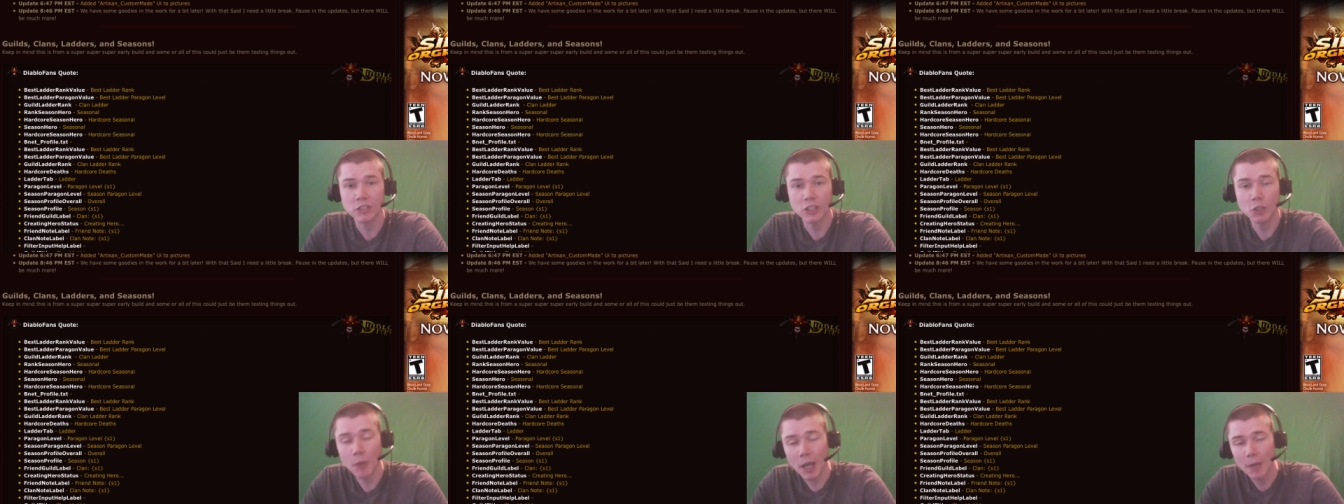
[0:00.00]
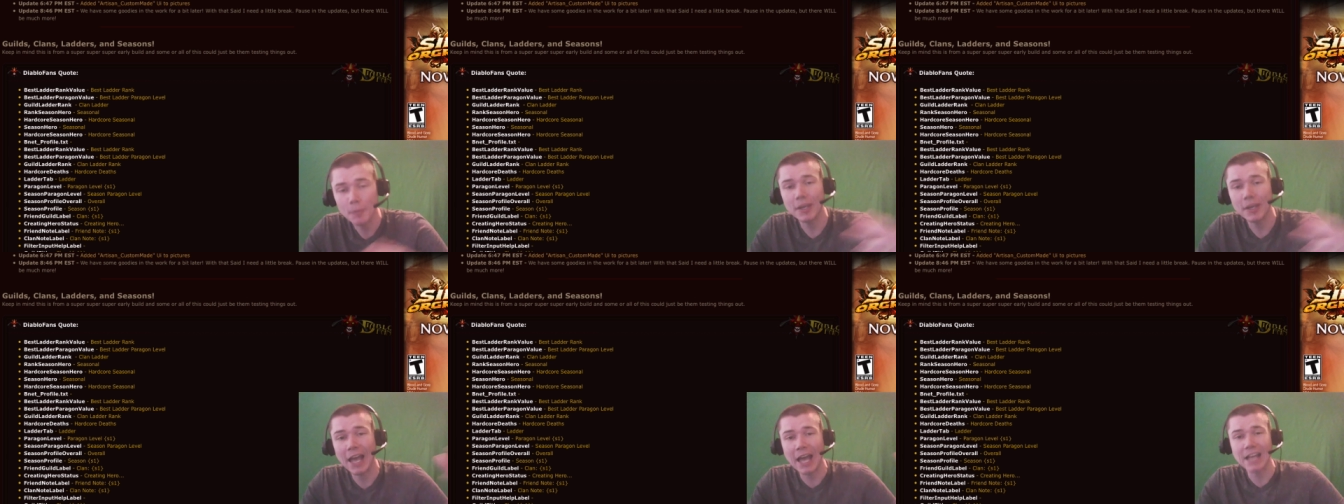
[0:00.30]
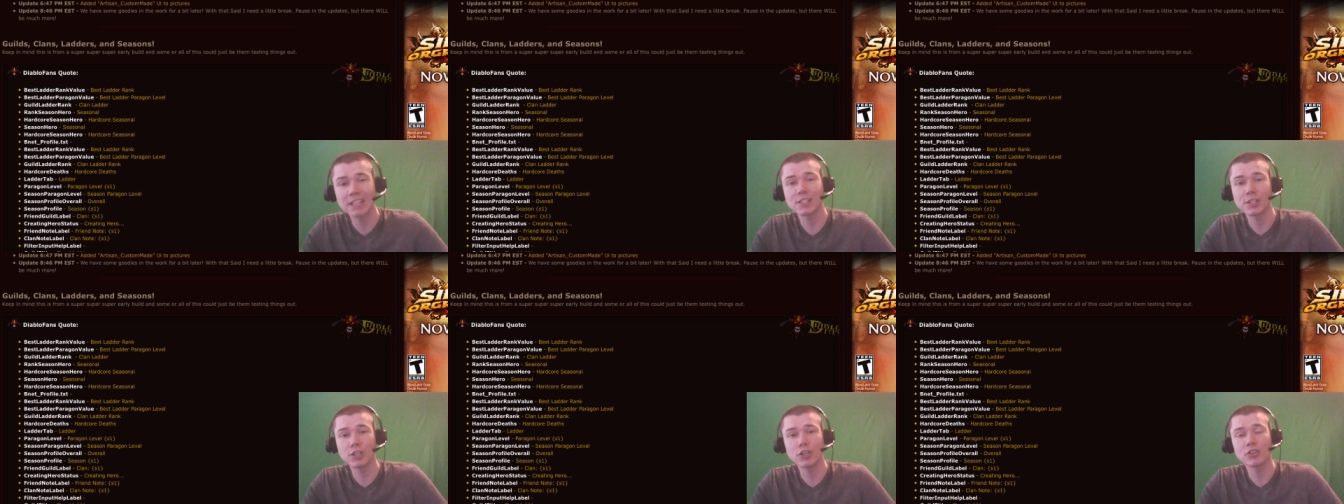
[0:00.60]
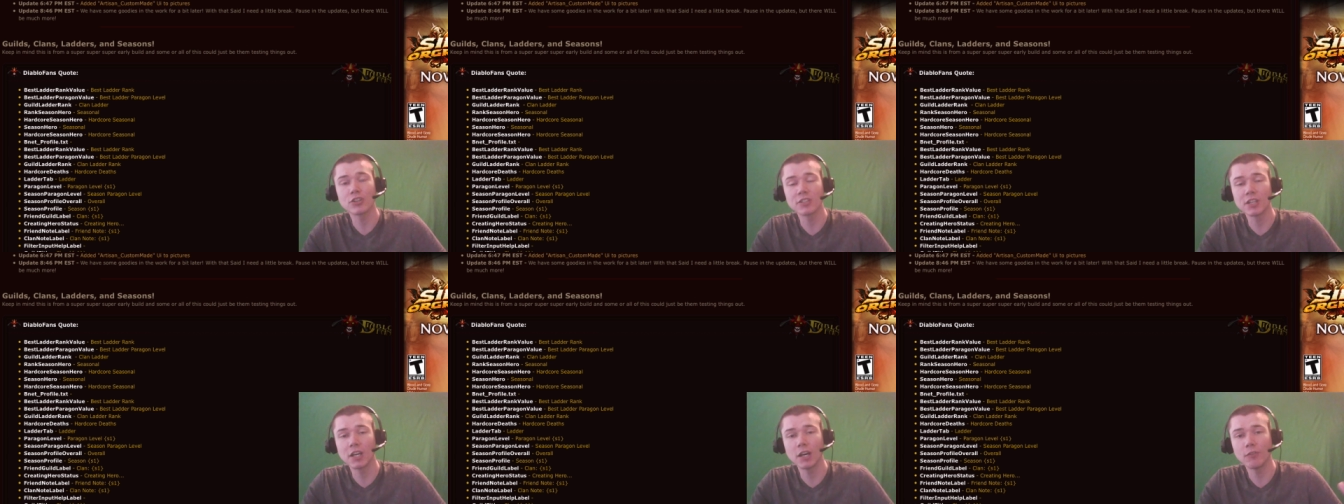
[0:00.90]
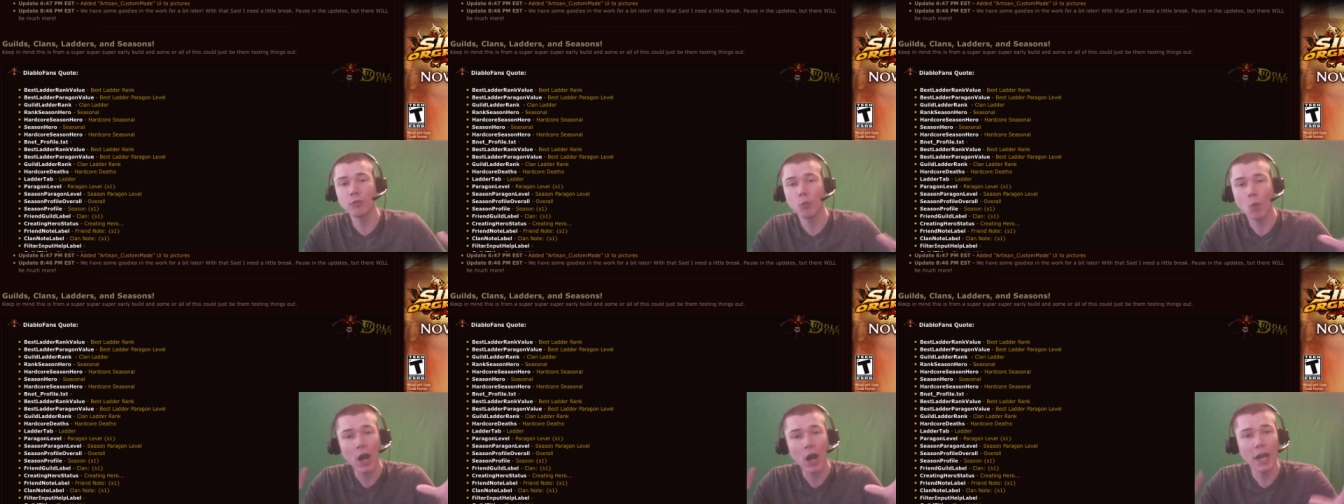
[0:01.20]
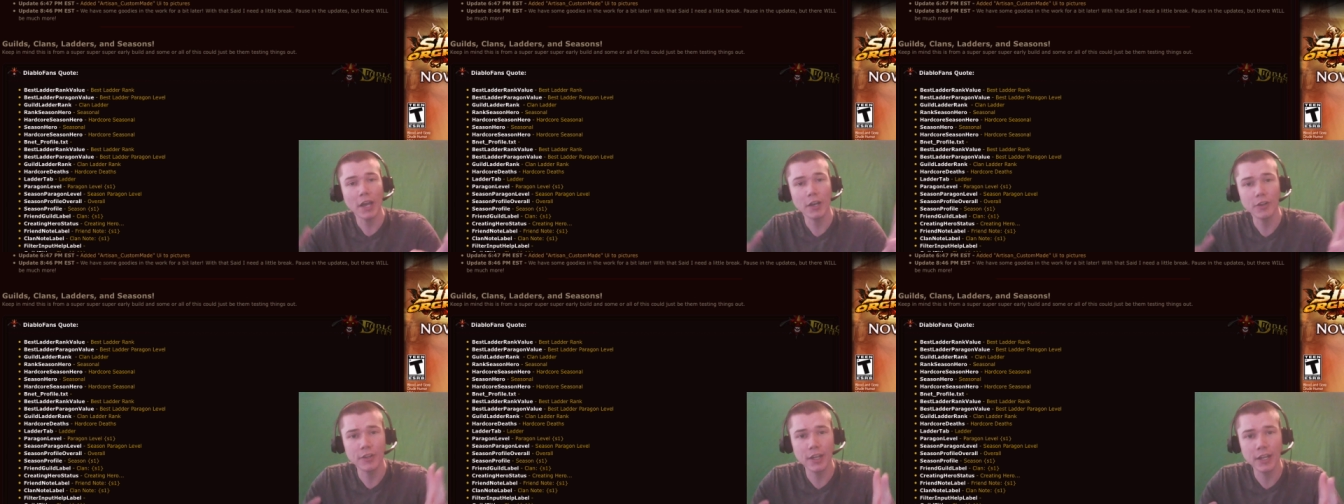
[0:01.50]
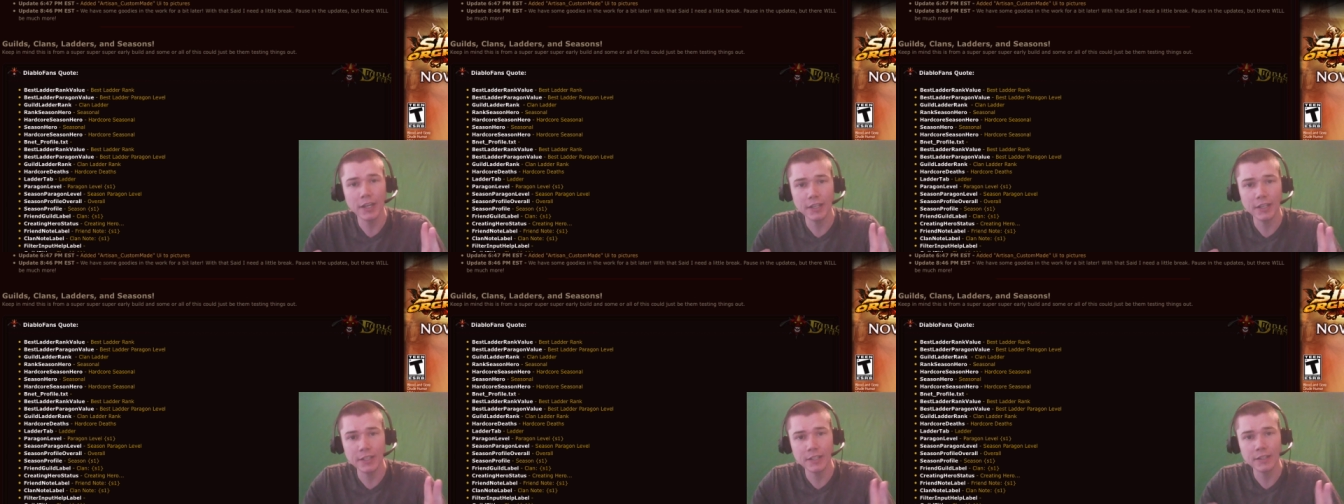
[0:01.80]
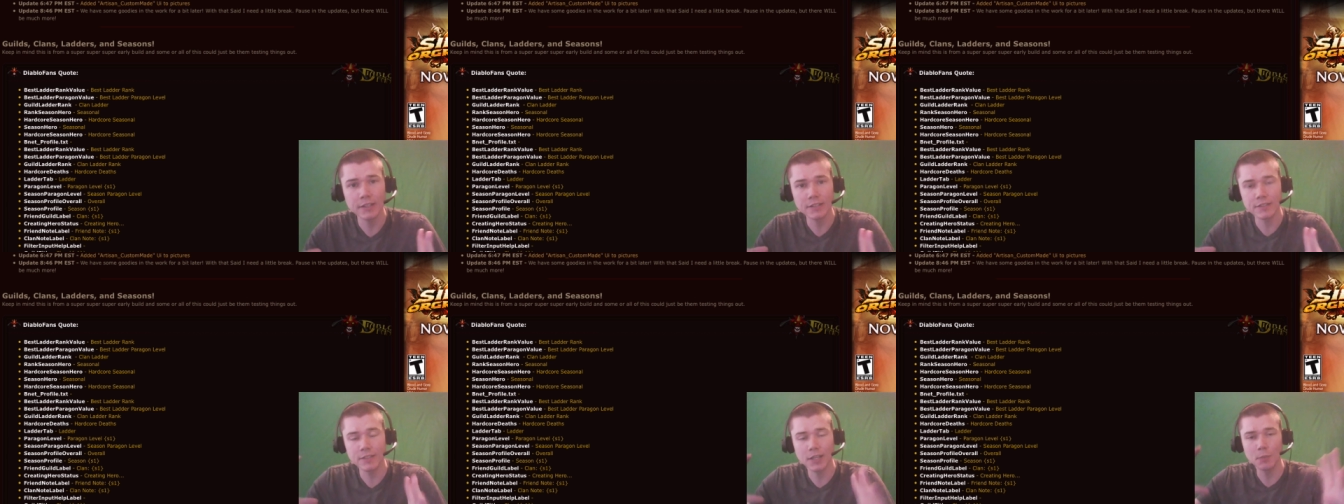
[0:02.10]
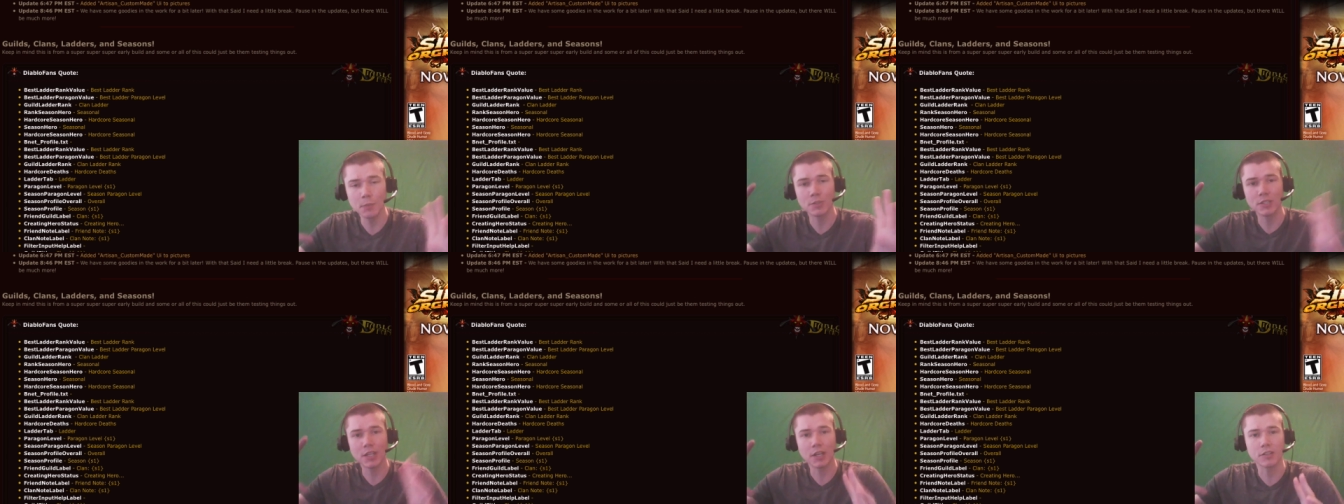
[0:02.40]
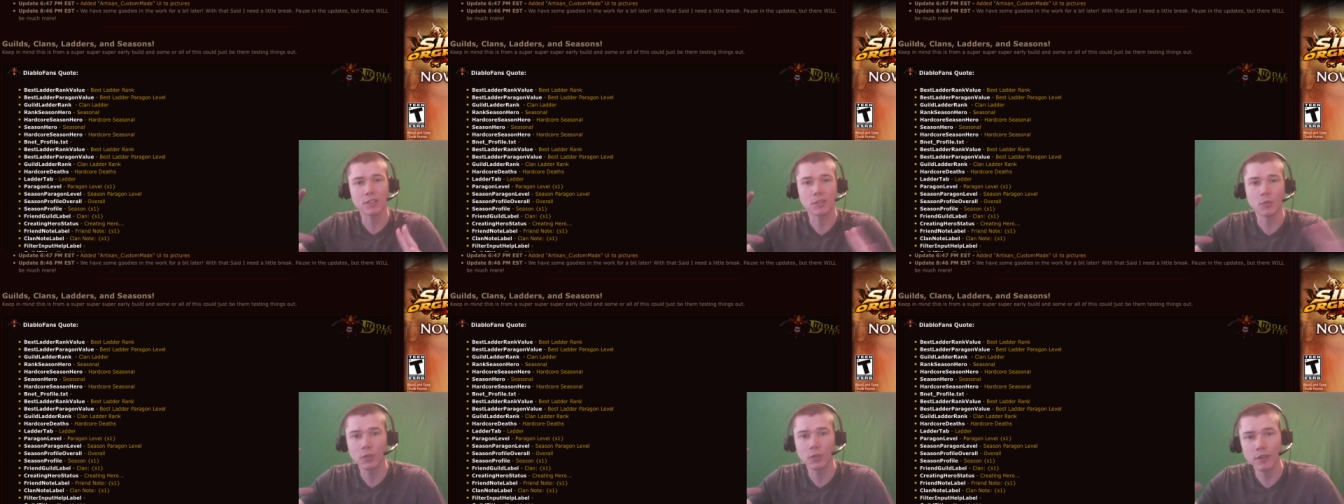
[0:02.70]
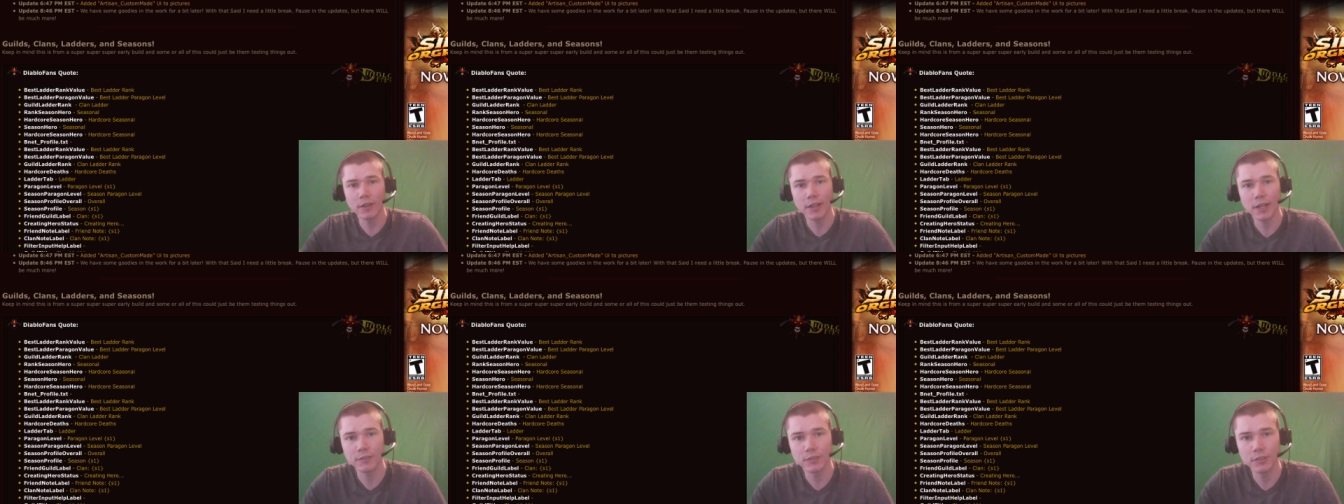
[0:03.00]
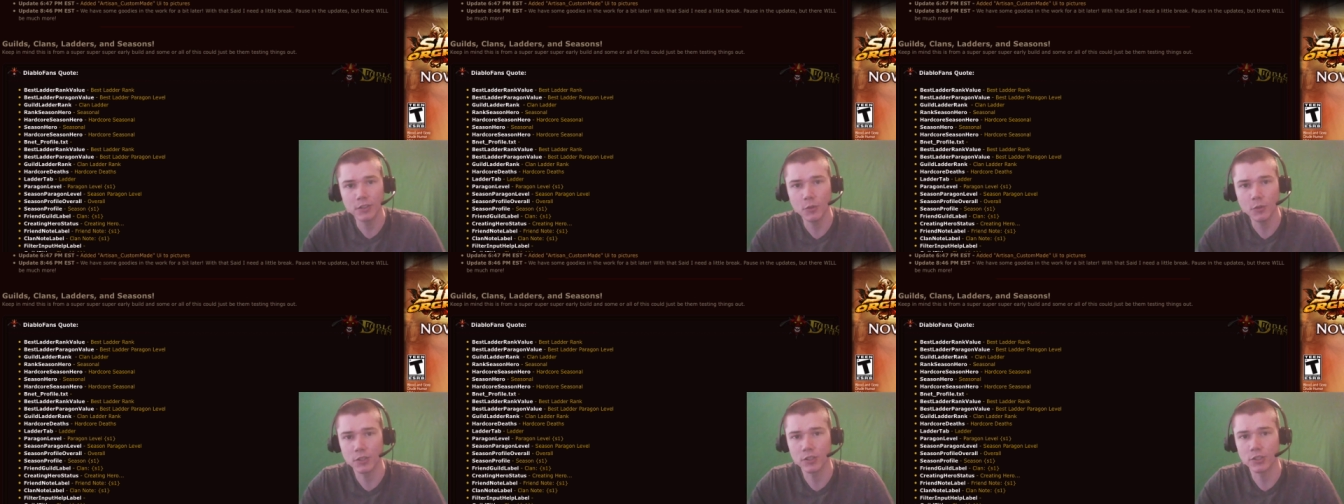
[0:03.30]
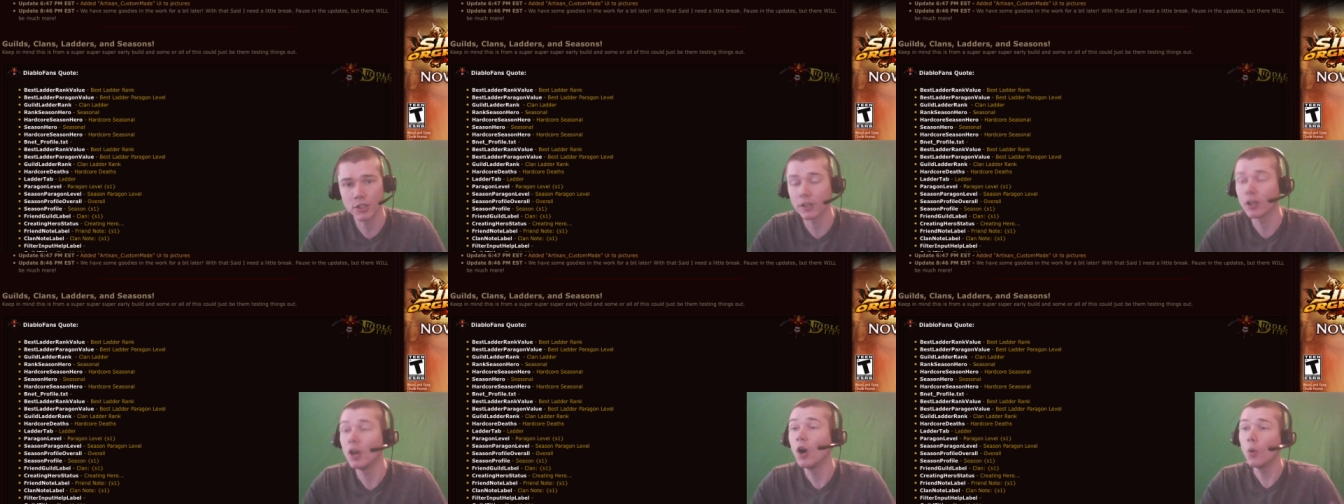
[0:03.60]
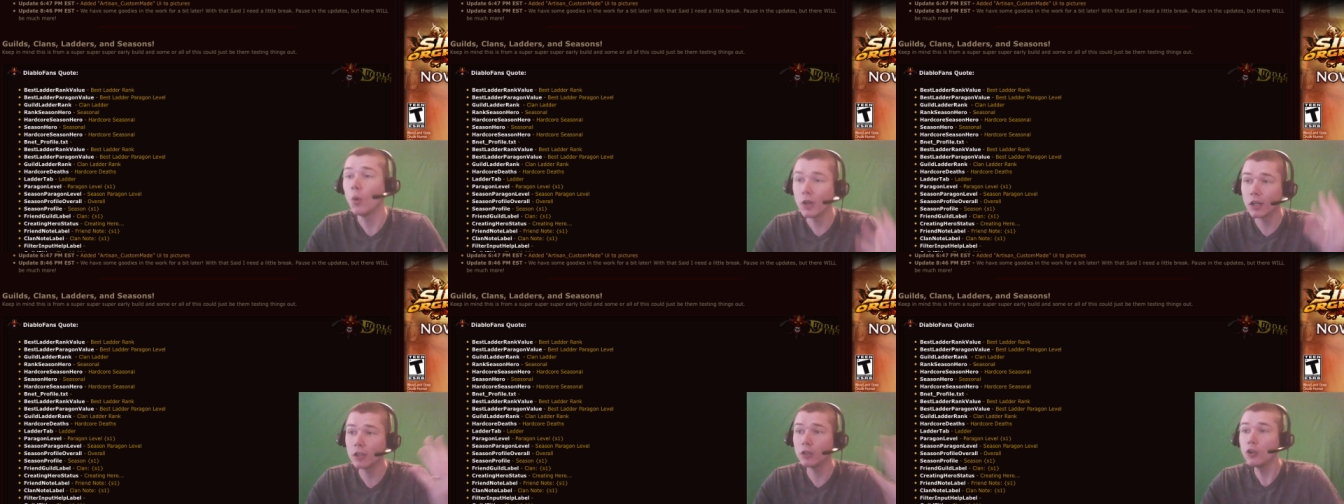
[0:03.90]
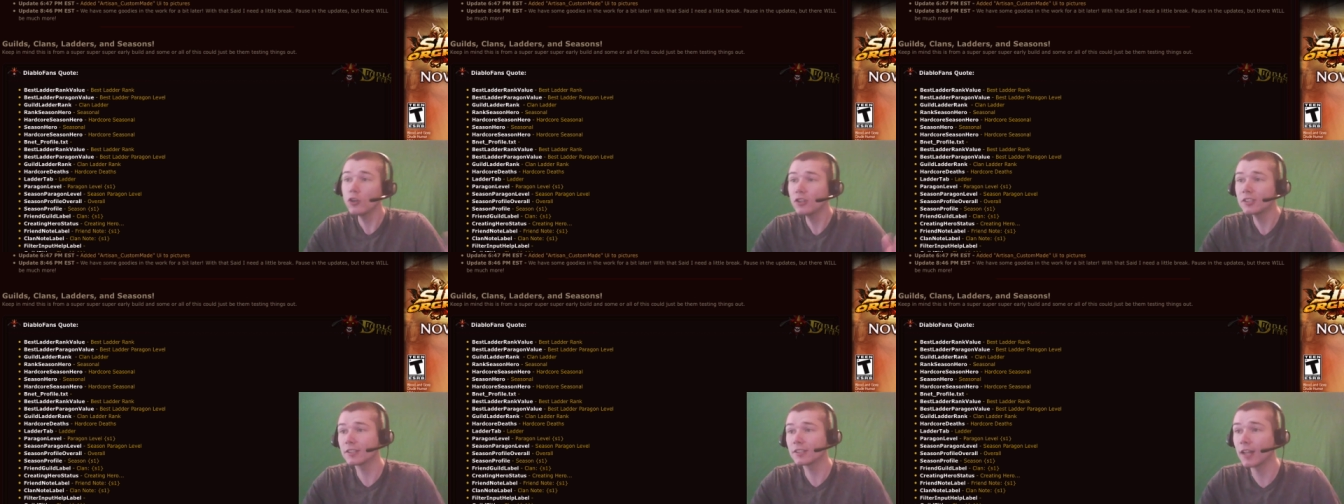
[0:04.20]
And you might be asking yourself, why are they in the same section? What do they have to do with each other? Well, it looks